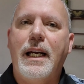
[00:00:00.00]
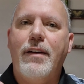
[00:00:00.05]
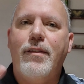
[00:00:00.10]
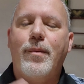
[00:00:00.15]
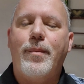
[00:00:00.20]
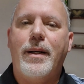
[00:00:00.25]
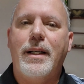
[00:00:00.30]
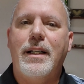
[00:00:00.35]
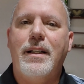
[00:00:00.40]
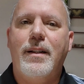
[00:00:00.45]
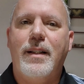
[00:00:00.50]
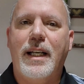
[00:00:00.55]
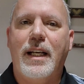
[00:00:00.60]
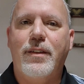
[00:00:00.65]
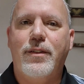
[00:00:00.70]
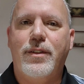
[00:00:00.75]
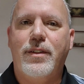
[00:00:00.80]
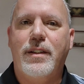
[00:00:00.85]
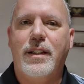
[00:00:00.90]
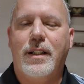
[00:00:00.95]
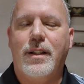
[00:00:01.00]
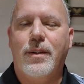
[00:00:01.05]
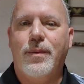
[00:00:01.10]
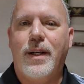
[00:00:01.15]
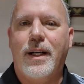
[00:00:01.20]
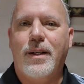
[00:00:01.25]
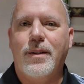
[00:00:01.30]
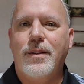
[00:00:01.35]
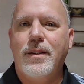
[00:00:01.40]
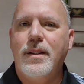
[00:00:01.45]
Hey everybody, thanks for sticking
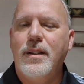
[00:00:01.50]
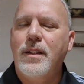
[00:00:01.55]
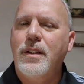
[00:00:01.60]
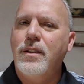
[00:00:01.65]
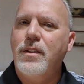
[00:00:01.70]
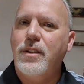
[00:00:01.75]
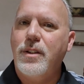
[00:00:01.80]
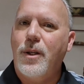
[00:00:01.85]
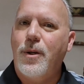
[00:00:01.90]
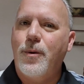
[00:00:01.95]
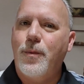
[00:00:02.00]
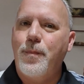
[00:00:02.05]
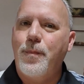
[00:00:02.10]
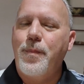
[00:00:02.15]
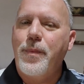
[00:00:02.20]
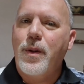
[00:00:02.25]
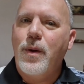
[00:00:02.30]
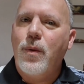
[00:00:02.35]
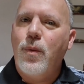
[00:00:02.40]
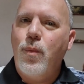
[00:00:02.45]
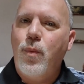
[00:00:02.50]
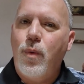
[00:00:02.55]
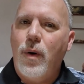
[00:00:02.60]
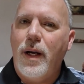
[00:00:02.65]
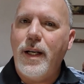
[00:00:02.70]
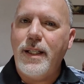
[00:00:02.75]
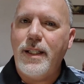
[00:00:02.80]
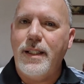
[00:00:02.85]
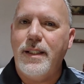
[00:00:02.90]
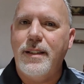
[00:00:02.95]
around. So,
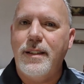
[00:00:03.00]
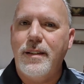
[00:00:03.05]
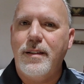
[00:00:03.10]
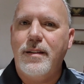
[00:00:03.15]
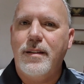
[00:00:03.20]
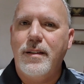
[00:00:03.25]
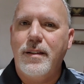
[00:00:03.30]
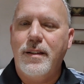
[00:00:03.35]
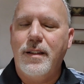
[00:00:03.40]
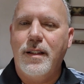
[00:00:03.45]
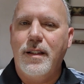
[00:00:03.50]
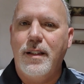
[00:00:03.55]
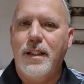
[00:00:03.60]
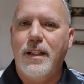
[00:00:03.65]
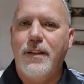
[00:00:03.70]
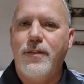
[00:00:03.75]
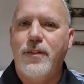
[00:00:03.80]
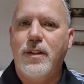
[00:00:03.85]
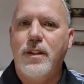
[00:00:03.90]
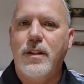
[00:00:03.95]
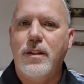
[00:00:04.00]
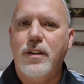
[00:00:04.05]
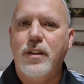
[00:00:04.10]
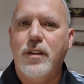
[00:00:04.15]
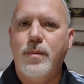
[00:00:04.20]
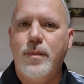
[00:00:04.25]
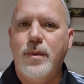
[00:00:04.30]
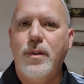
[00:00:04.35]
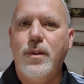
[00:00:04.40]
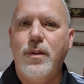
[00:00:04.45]
what is the Lyft
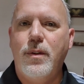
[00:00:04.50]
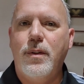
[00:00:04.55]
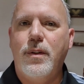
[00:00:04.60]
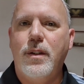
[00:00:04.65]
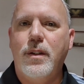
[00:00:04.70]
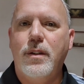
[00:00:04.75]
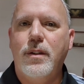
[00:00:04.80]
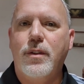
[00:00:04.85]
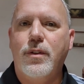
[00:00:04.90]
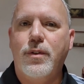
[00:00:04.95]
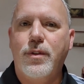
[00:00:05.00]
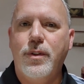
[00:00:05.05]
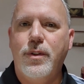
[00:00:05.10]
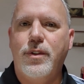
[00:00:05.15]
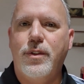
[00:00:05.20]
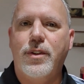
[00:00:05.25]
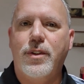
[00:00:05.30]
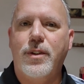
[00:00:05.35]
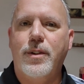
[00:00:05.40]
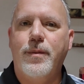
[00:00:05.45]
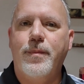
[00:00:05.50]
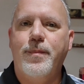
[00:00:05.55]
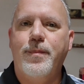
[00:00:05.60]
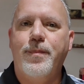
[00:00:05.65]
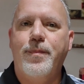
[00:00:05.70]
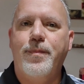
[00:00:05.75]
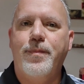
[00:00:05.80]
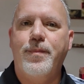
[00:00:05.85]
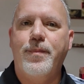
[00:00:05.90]
Smooth Cruiser